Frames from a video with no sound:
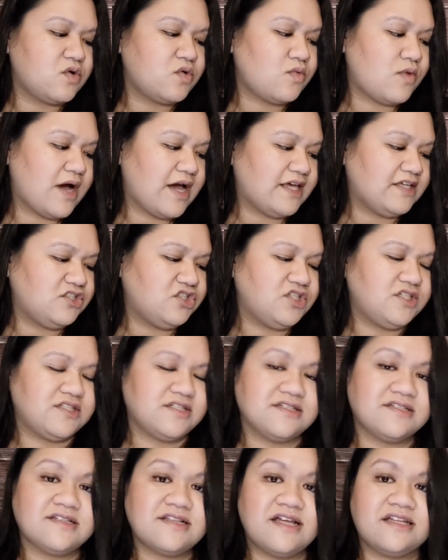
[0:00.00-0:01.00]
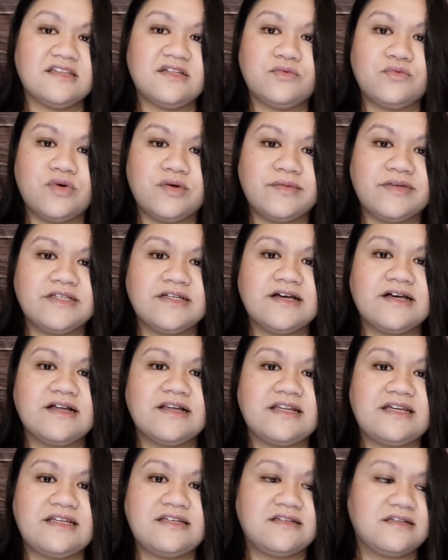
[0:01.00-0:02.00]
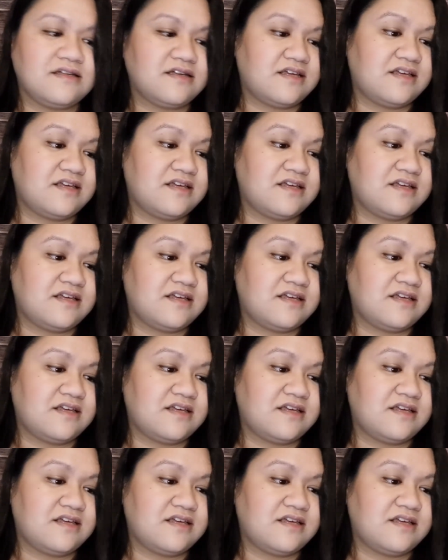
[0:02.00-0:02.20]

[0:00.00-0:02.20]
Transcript: why Jesus let the women clean